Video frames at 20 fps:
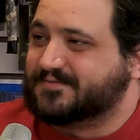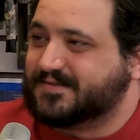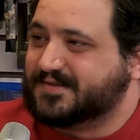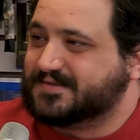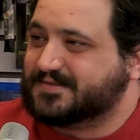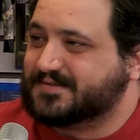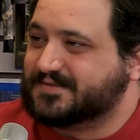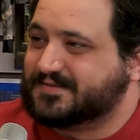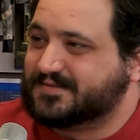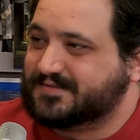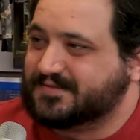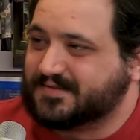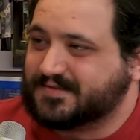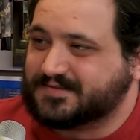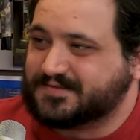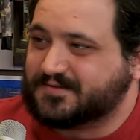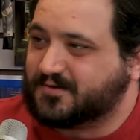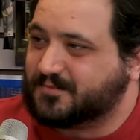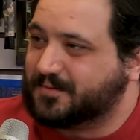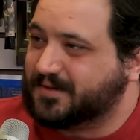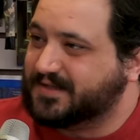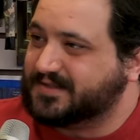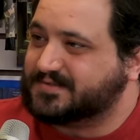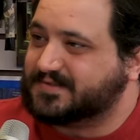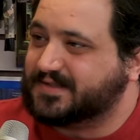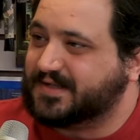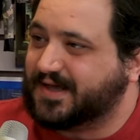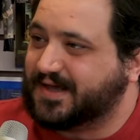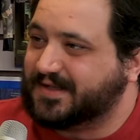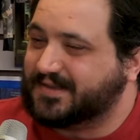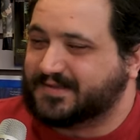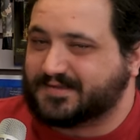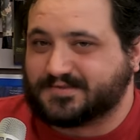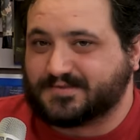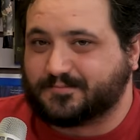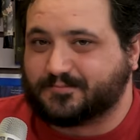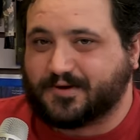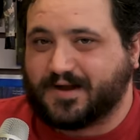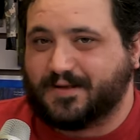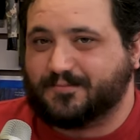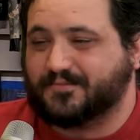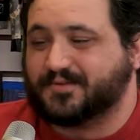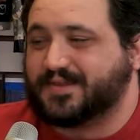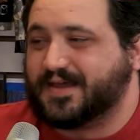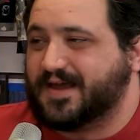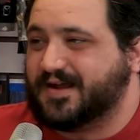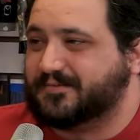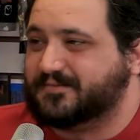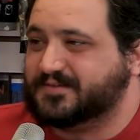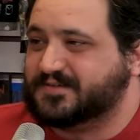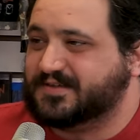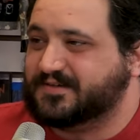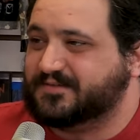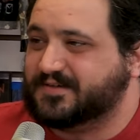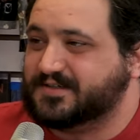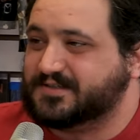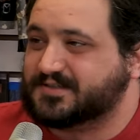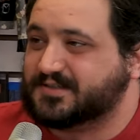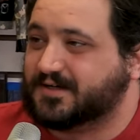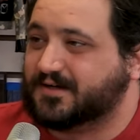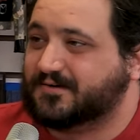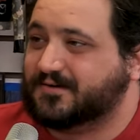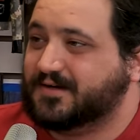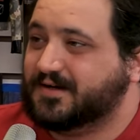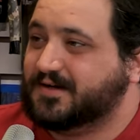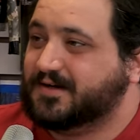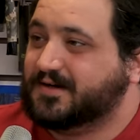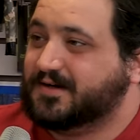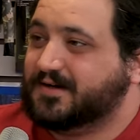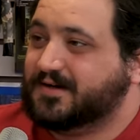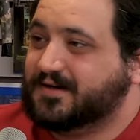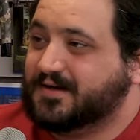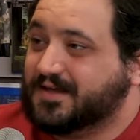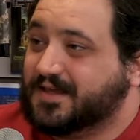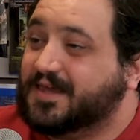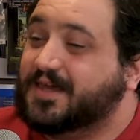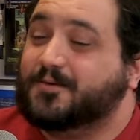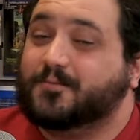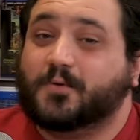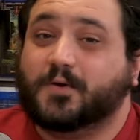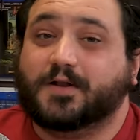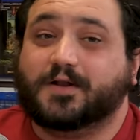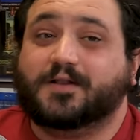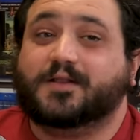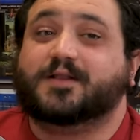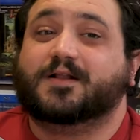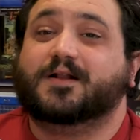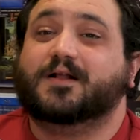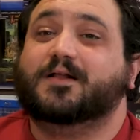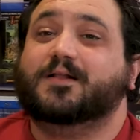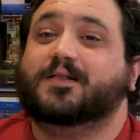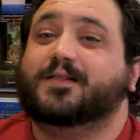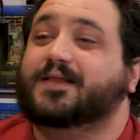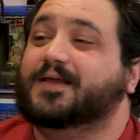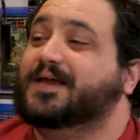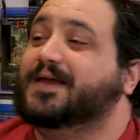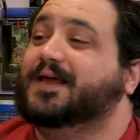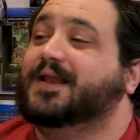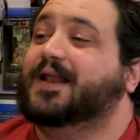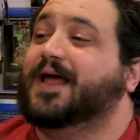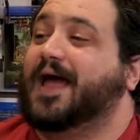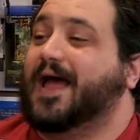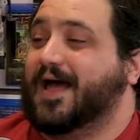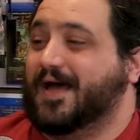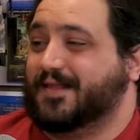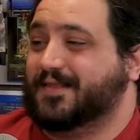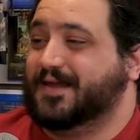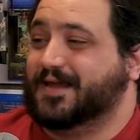If this this took place today, and this is the problem with the Hannibal TV show, he would clean out.